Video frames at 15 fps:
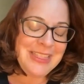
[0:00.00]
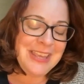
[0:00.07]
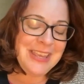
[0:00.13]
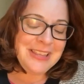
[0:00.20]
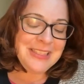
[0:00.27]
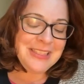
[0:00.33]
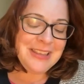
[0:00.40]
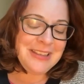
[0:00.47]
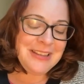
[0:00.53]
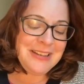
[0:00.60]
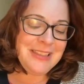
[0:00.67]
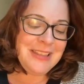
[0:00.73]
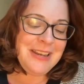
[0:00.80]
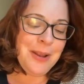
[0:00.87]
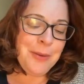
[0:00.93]
I think
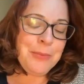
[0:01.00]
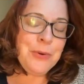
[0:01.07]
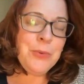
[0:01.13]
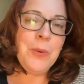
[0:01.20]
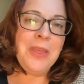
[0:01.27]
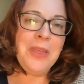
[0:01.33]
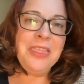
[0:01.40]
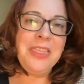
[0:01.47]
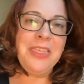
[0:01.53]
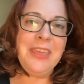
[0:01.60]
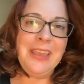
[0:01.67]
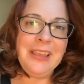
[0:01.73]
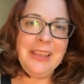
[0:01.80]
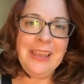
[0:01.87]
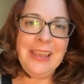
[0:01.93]
the number one
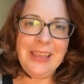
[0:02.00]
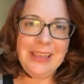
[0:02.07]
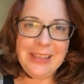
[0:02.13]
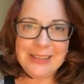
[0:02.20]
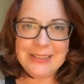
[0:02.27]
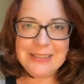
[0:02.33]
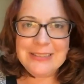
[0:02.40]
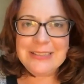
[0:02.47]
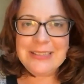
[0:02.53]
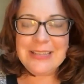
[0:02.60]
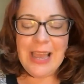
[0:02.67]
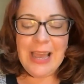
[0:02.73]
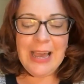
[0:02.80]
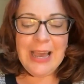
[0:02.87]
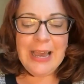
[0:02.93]
thing is